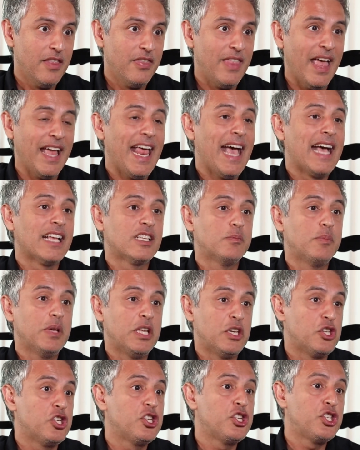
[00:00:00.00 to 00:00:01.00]
that has
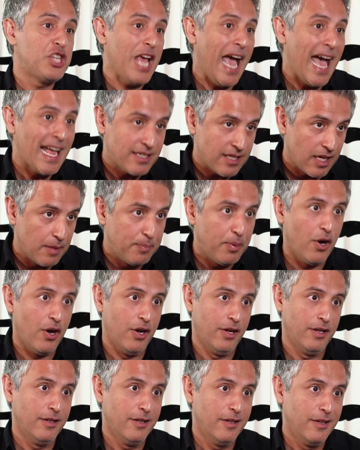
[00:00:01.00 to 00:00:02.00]
been shat
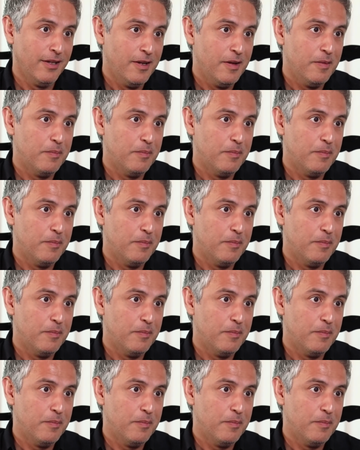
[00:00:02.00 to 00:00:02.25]
upon